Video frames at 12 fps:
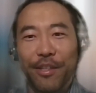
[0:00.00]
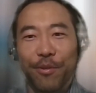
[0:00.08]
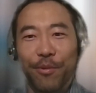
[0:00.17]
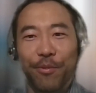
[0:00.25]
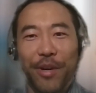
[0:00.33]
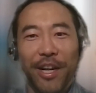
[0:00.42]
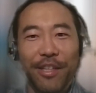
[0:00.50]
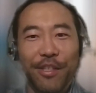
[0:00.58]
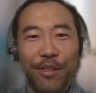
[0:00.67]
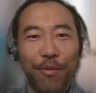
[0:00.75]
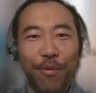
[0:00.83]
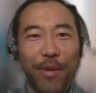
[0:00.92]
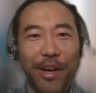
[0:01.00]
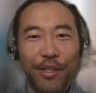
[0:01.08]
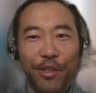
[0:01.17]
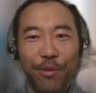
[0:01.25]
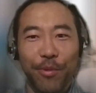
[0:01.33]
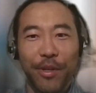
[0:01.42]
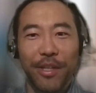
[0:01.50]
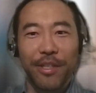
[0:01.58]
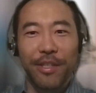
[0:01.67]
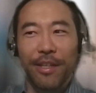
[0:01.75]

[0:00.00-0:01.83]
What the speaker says: to rally so much with